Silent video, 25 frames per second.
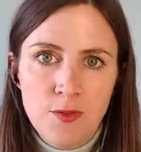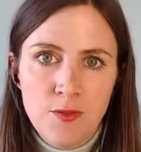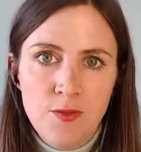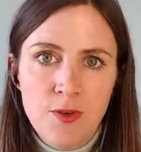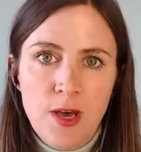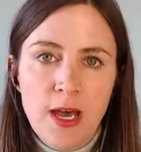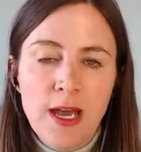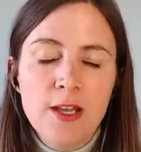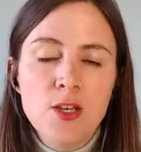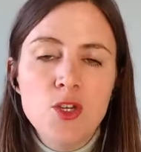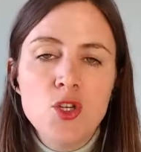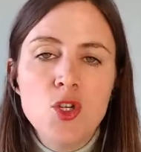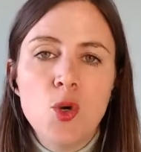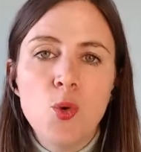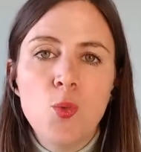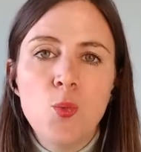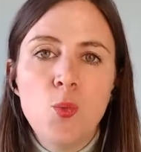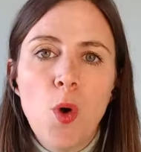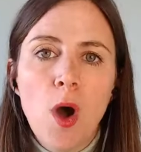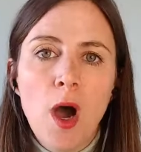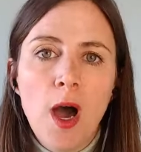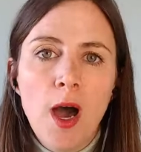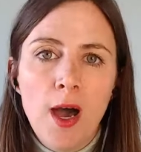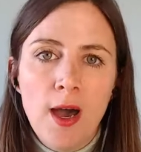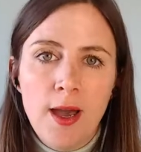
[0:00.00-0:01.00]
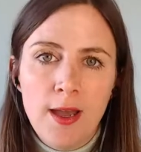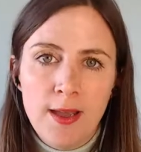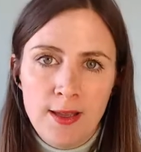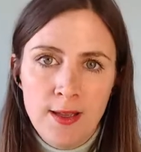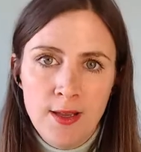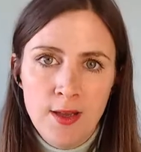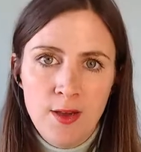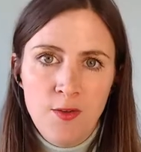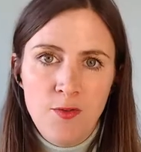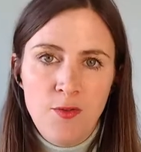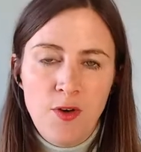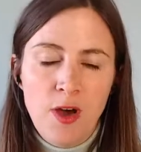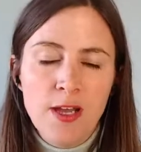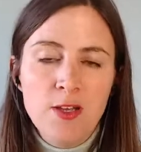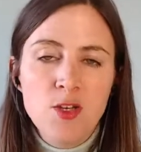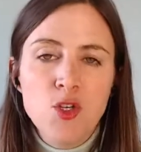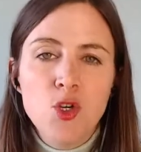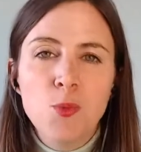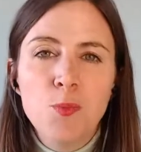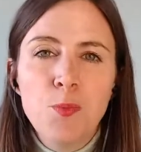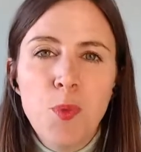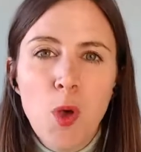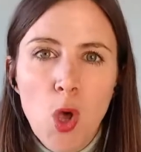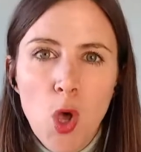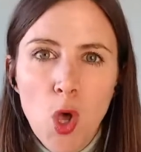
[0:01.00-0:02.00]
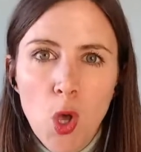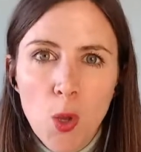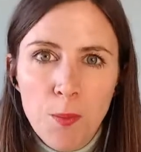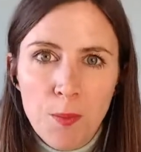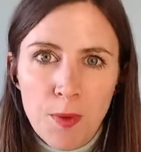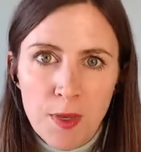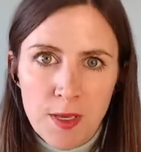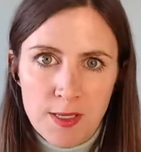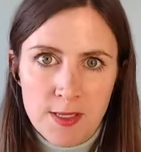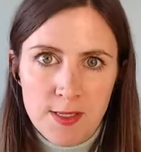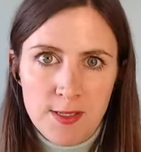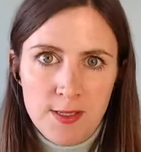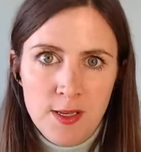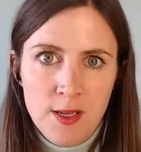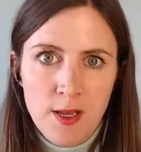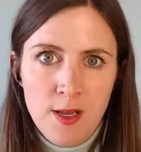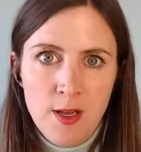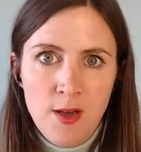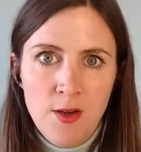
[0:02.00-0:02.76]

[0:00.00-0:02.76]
find your why, find your purpose,